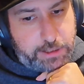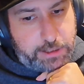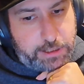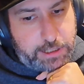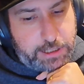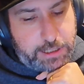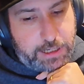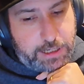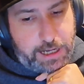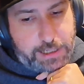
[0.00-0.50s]
And
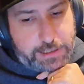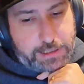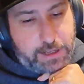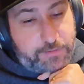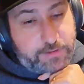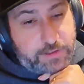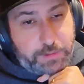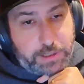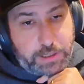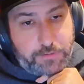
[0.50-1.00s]
I'd
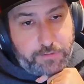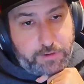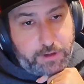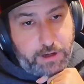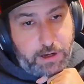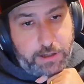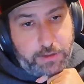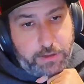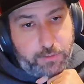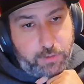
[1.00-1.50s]
love to be a
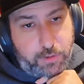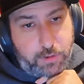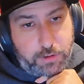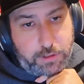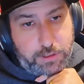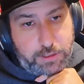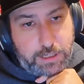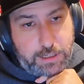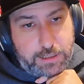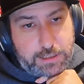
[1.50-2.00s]
fly on the
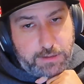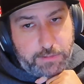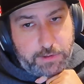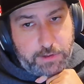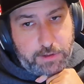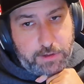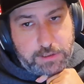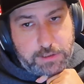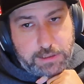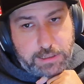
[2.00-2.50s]
wall at some of
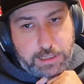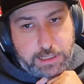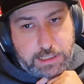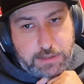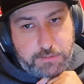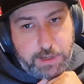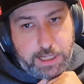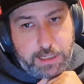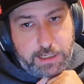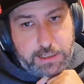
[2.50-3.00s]
those
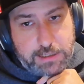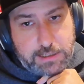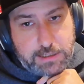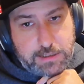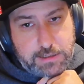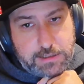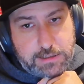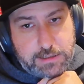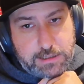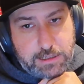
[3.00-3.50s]
selection meetings
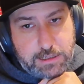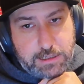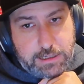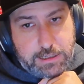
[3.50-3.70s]
because,